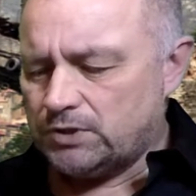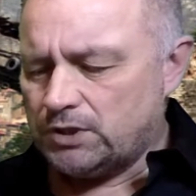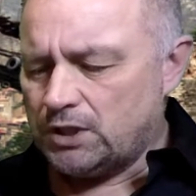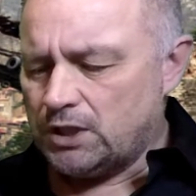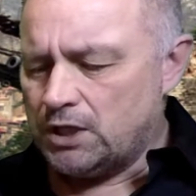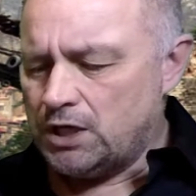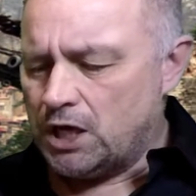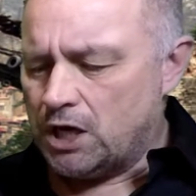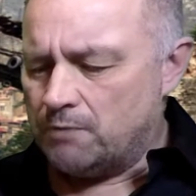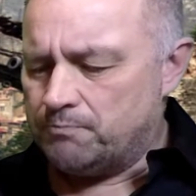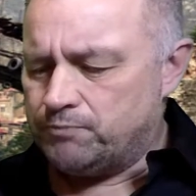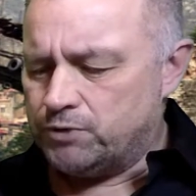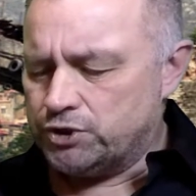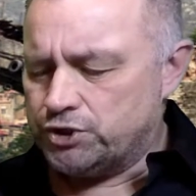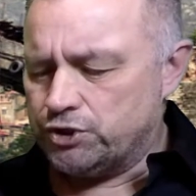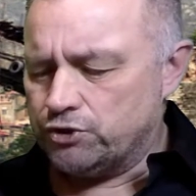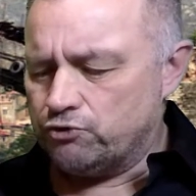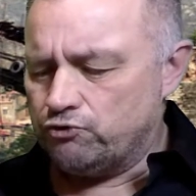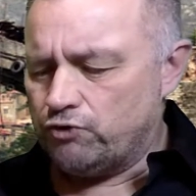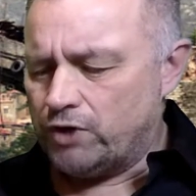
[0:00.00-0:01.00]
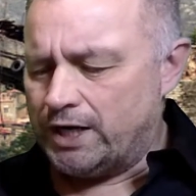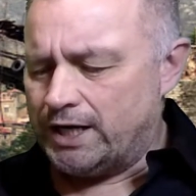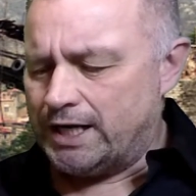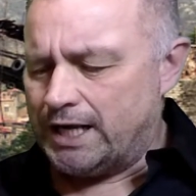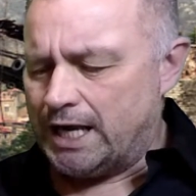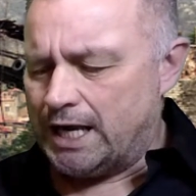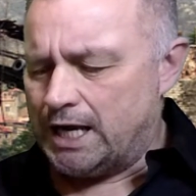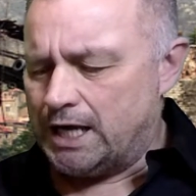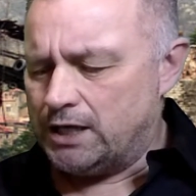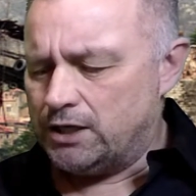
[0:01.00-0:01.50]
"Now put your right
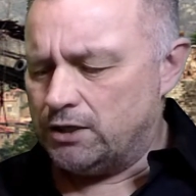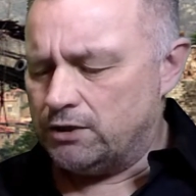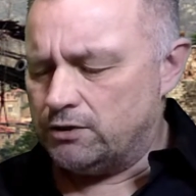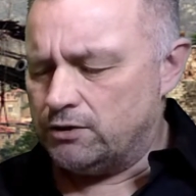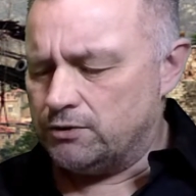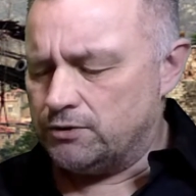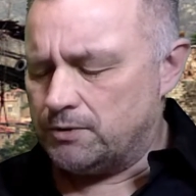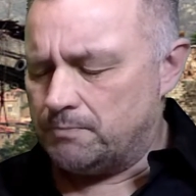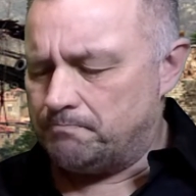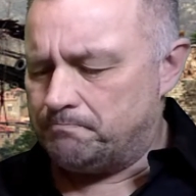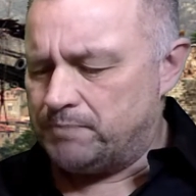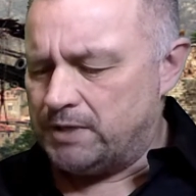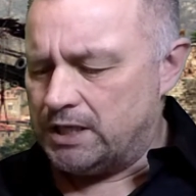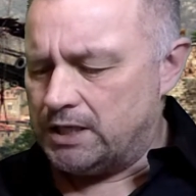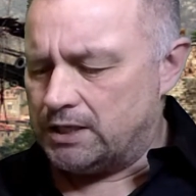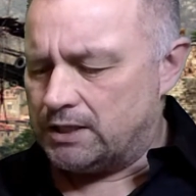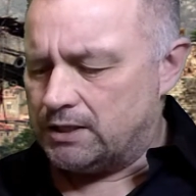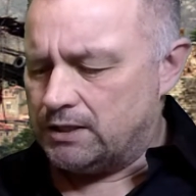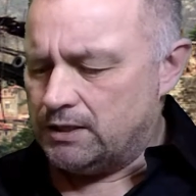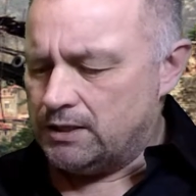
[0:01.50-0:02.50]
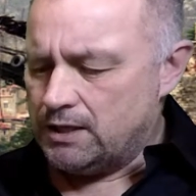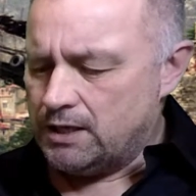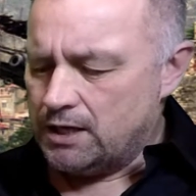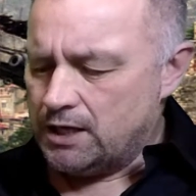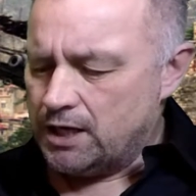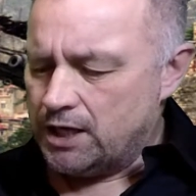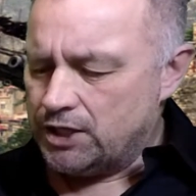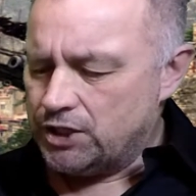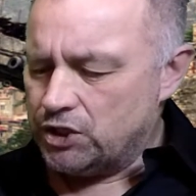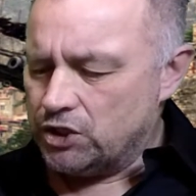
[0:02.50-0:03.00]
hand under the beak
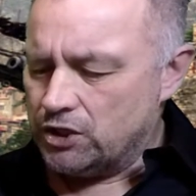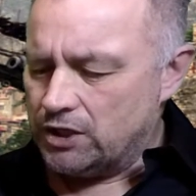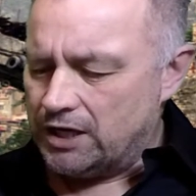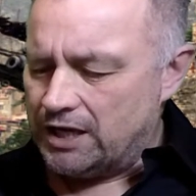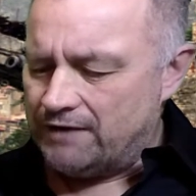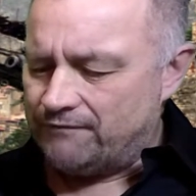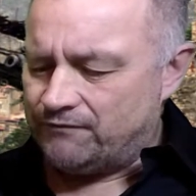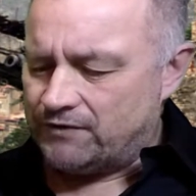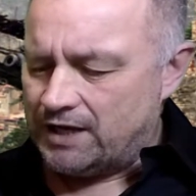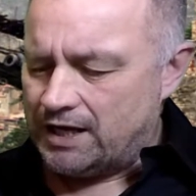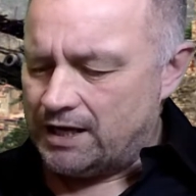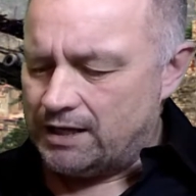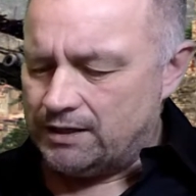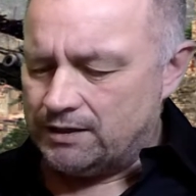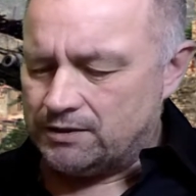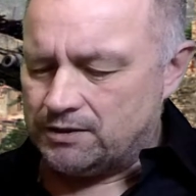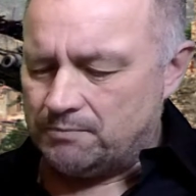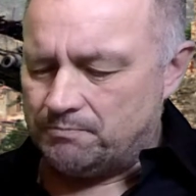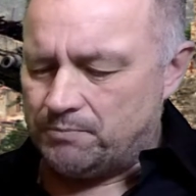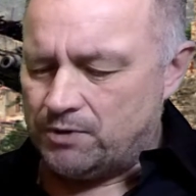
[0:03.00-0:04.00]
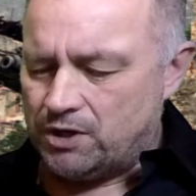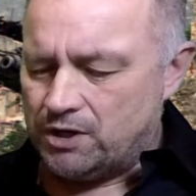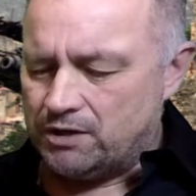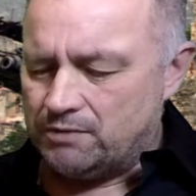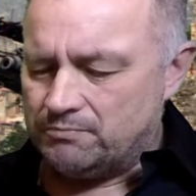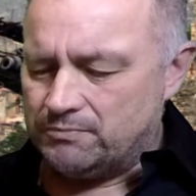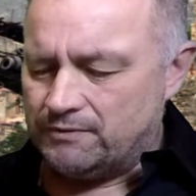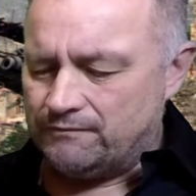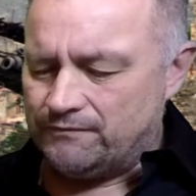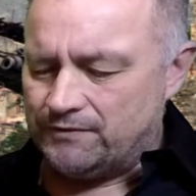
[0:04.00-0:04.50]
and your left hand at the
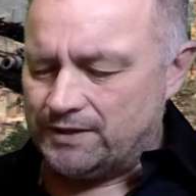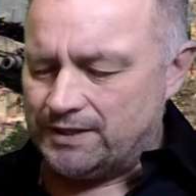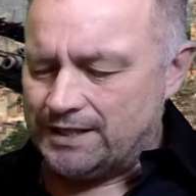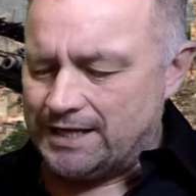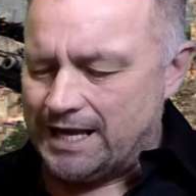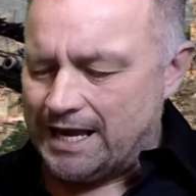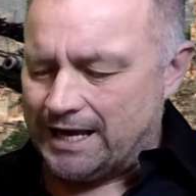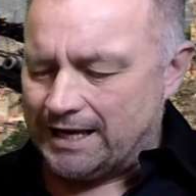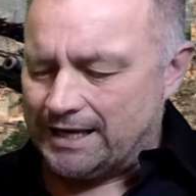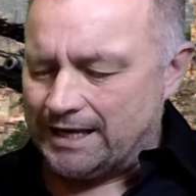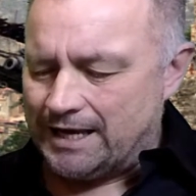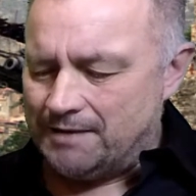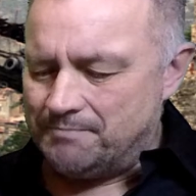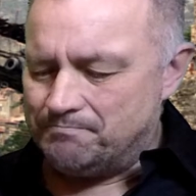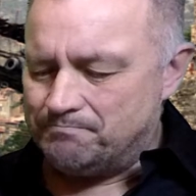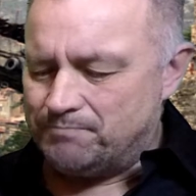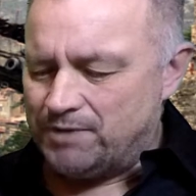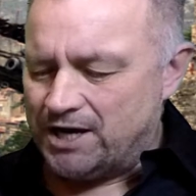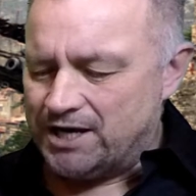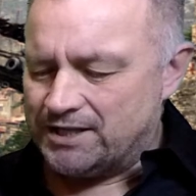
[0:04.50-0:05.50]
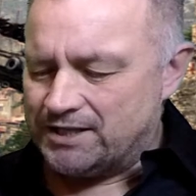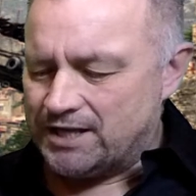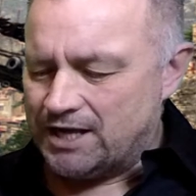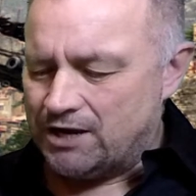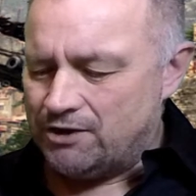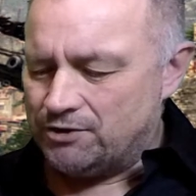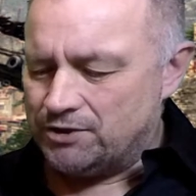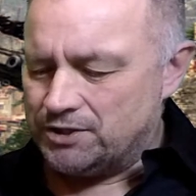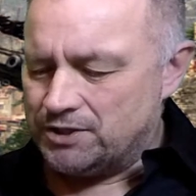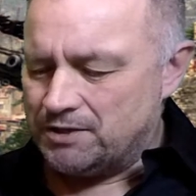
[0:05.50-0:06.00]
bottom of the neck and bite
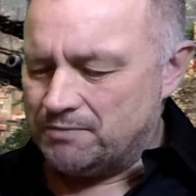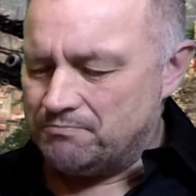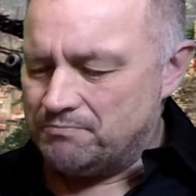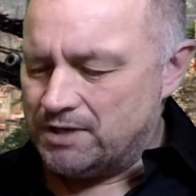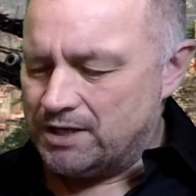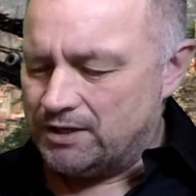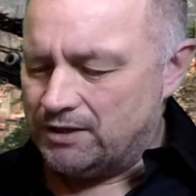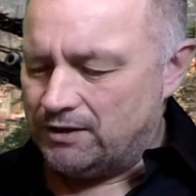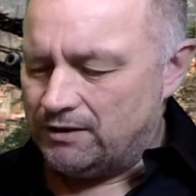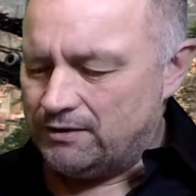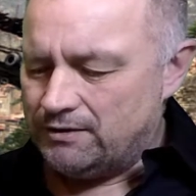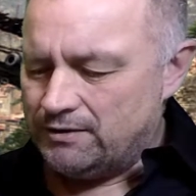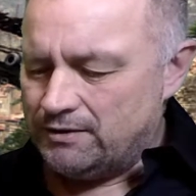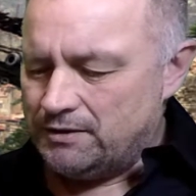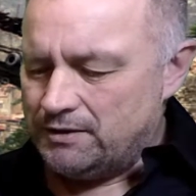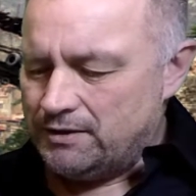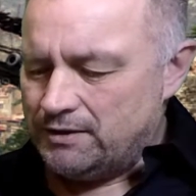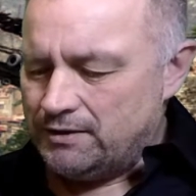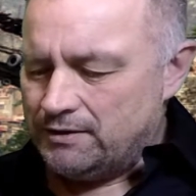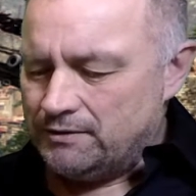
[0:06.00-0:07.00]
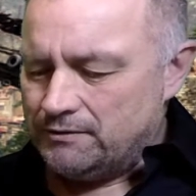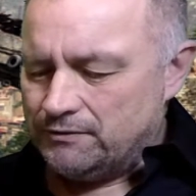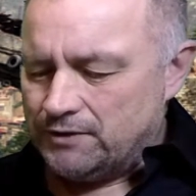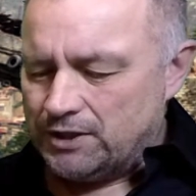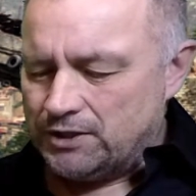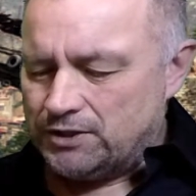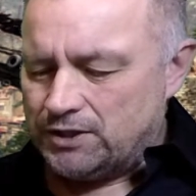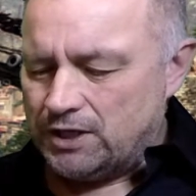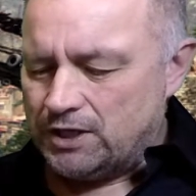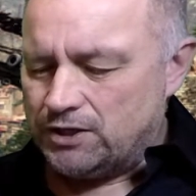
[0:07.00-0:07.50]
down in the middle.
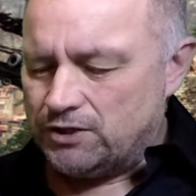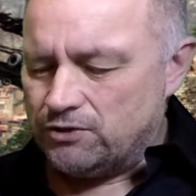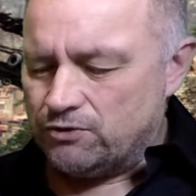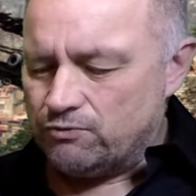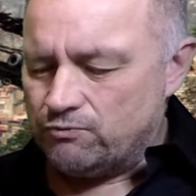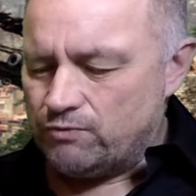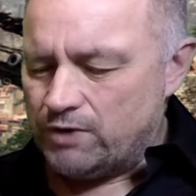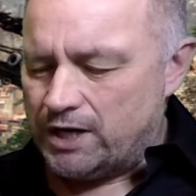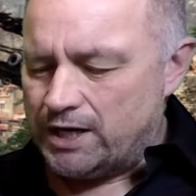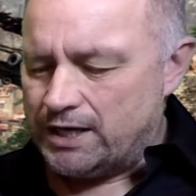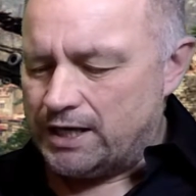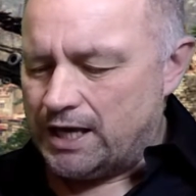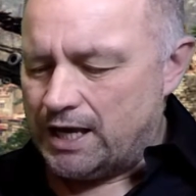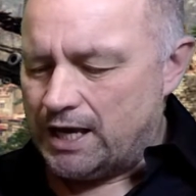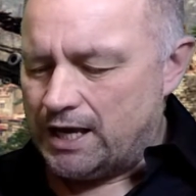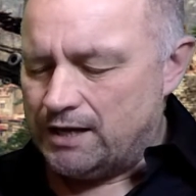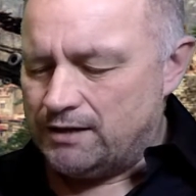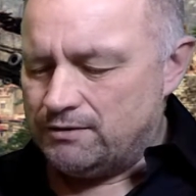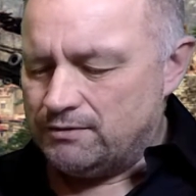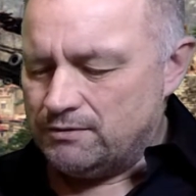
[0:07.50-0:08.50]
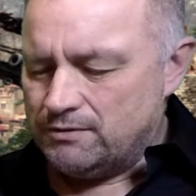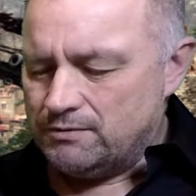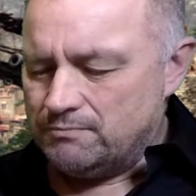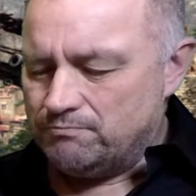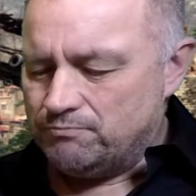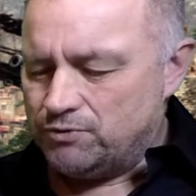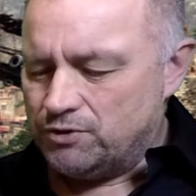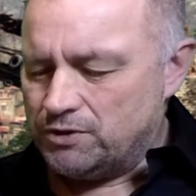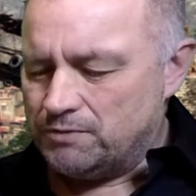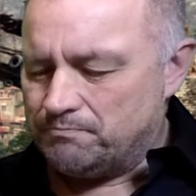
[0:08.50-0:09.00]
Then take your right hand,
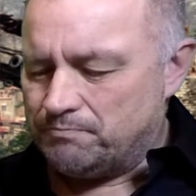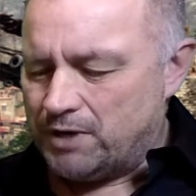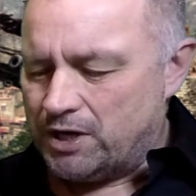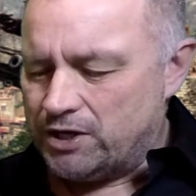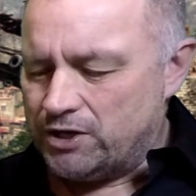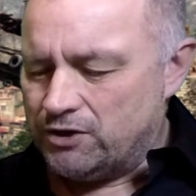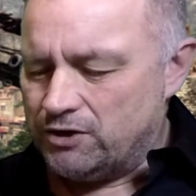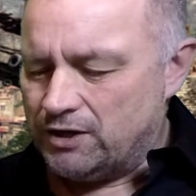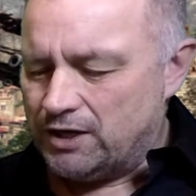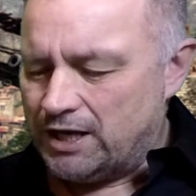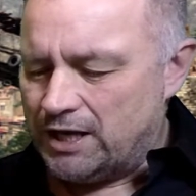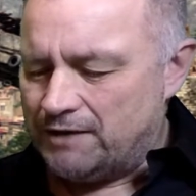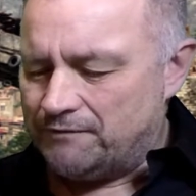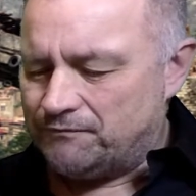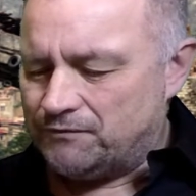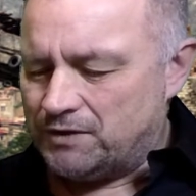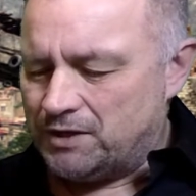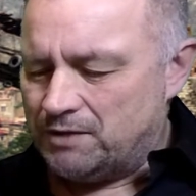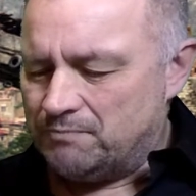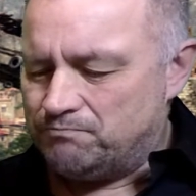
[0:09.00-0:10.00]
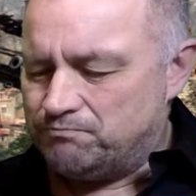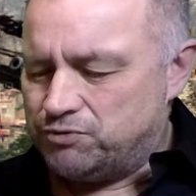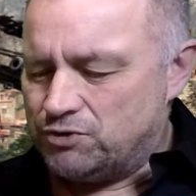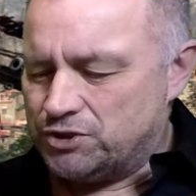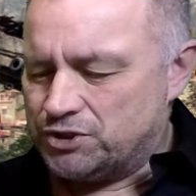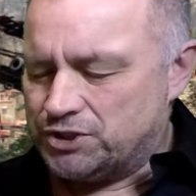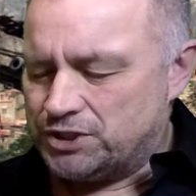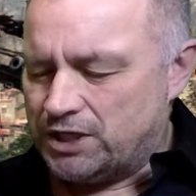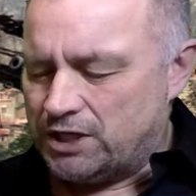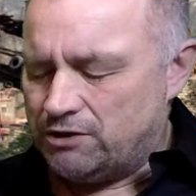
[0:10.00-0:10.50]
put it by your left, and
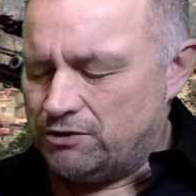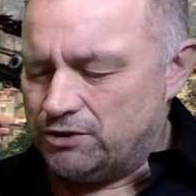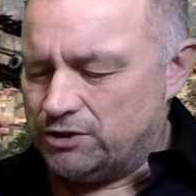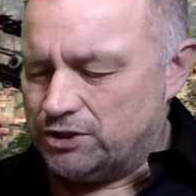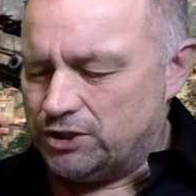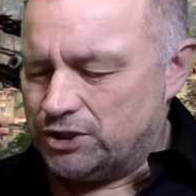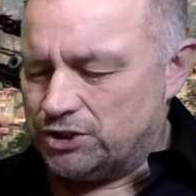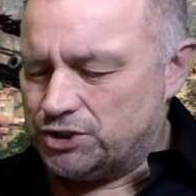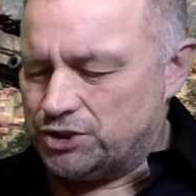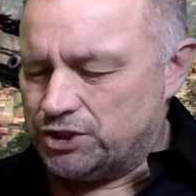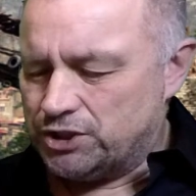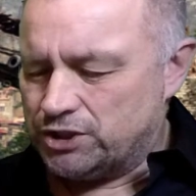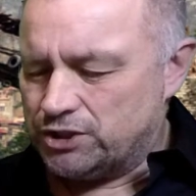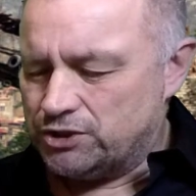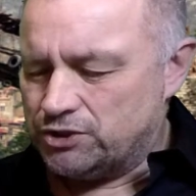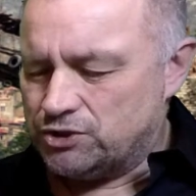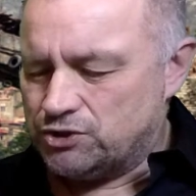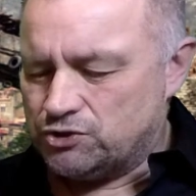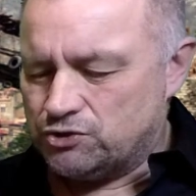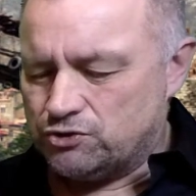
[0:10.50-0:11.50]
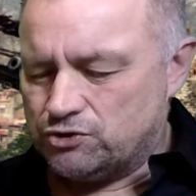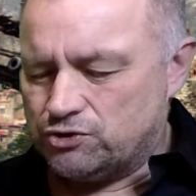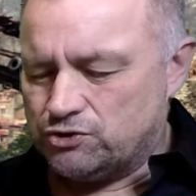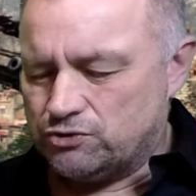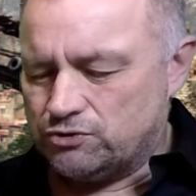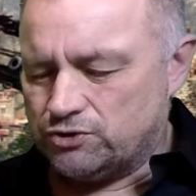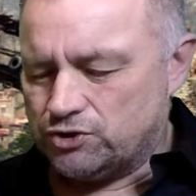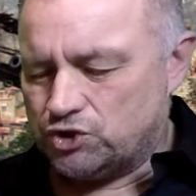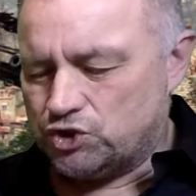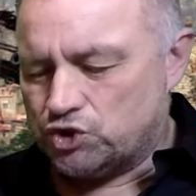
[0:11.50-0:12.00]
push down on the chicken's
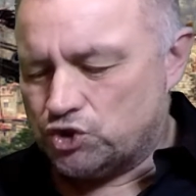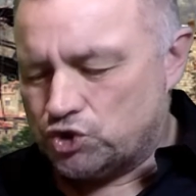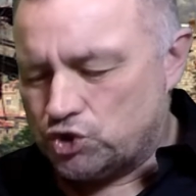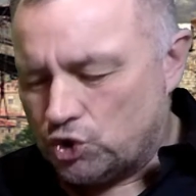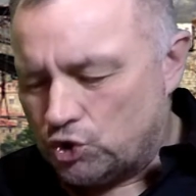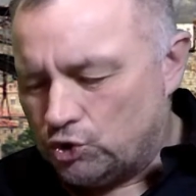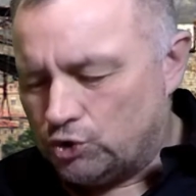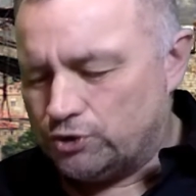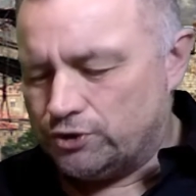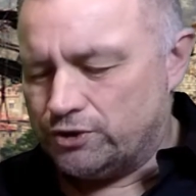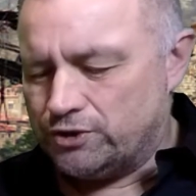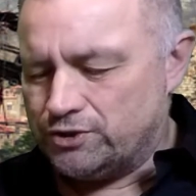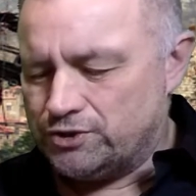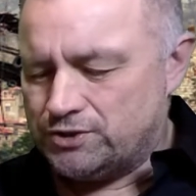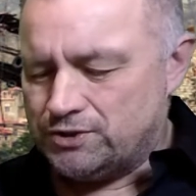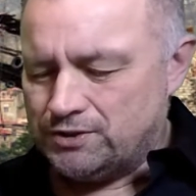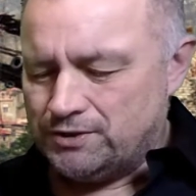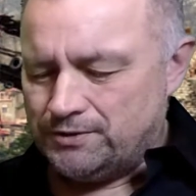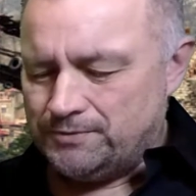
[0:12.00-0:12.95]
shoulders